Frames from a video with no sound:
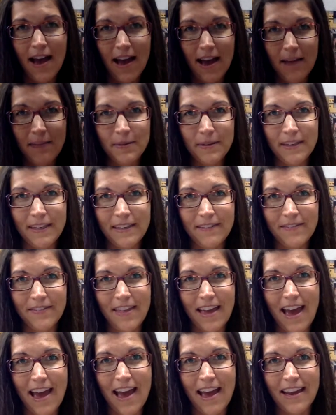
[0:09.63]
I
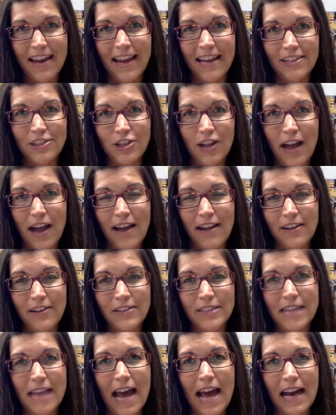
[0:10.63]
believe that a
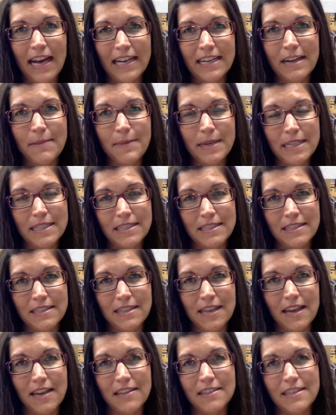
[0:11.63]
child's academic
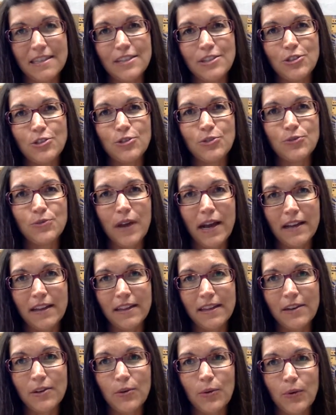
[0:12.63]
success is
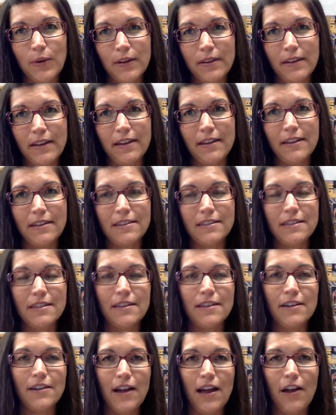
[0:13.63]
directly correlated
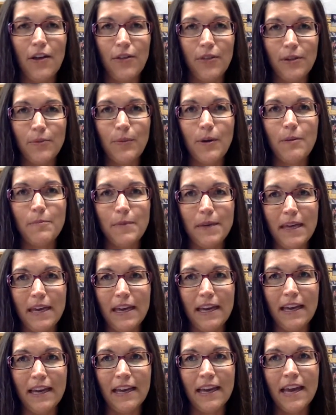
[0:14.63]
to their health and well
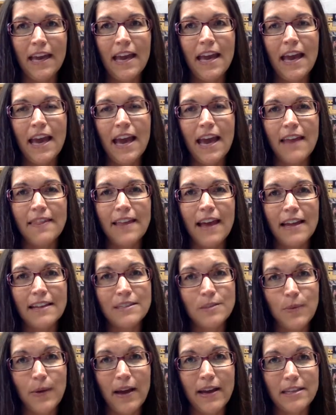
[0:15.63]
being. And
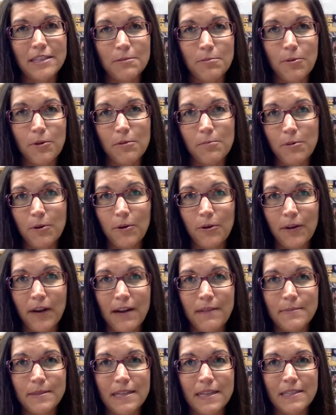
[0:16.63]
that's why I support
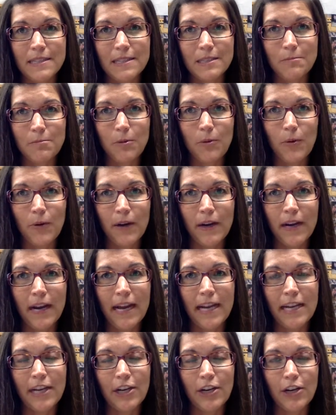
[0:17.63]
programs that
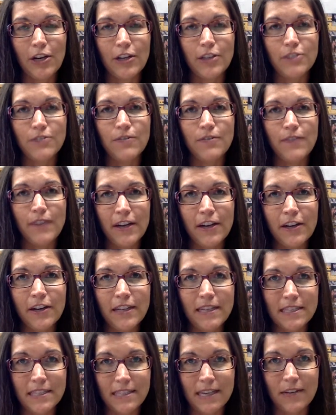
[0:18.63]
support and encourage
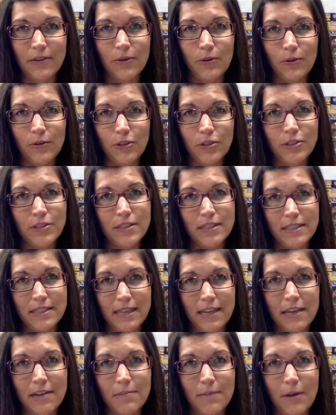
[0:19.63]
various stakeholders to
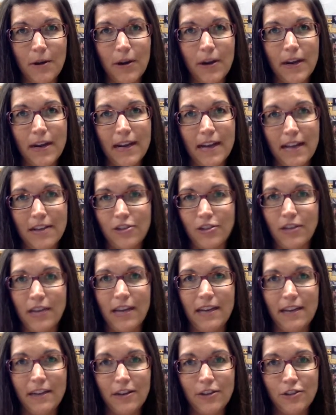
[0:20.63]
take part in
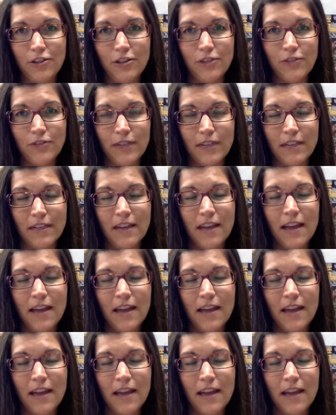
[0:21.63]
educating our children.